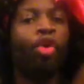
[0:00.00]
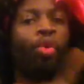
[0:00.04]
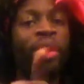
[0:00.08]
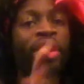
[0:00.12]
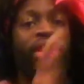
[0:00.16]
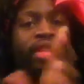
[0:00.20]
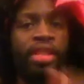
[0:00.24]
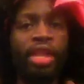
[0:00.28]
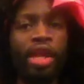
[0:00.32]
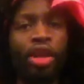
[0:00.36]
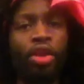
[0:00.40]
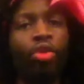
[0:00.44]

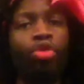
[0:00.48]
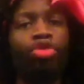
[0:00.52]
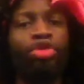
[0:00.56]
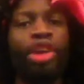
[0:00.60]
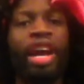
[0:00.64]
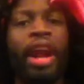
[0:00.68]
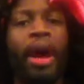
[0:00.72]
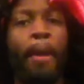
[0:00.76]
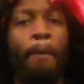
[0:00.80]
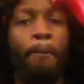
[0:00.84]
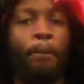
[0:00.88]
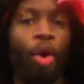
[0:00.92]
We see you
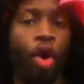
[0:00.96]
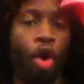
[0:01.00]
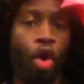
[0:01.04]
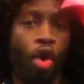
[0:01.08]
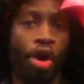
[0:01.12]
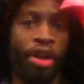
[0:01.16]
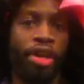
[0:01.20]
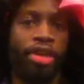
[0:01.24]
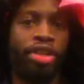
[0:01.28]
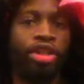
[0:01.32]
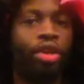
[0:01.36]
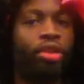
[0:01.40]
trying to
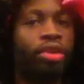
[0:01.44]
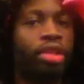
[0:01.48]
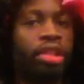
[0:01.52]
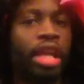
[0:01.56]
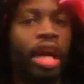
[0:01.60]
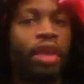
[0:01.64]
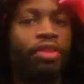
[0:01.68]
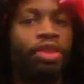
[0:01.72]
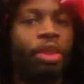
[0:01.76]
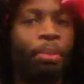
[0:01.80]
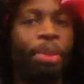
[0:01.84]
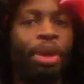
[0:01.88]
poise
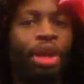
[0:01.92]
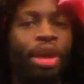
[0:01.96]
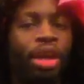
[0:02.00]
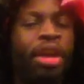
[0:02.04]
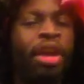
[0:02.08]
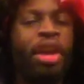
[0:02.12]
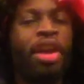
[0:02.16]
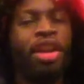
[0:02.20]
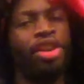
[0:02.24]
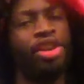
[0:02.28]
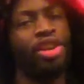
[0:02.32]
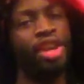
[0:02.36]
yourself to be
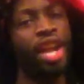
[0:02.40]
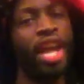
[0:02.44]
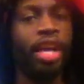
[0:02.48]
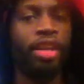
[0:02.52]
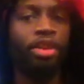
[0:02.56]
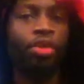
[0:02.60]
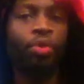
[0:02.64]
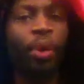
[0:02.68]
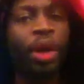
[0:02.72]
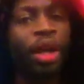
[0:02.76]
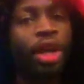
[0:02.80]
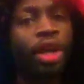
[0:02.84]
the
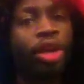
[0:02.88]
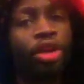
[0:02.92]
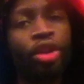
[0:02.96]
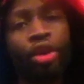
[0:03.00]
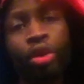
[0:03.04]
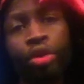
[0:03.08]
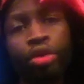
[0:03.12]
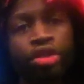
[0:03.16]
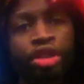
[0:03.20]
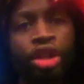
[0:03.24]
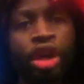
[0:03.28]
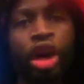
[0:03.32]
next Whitney
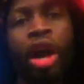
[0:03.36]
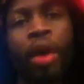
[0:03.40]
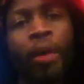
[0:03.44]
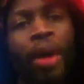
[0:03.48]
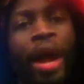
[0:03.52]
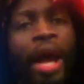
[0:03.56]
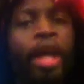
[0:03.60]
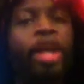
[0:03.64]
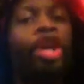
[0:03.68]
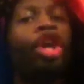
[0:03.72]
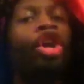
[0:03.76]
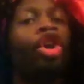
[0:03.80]
Houston, all
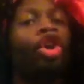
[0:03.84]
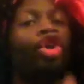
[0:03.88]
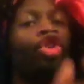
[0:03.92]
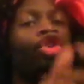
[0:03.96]
right?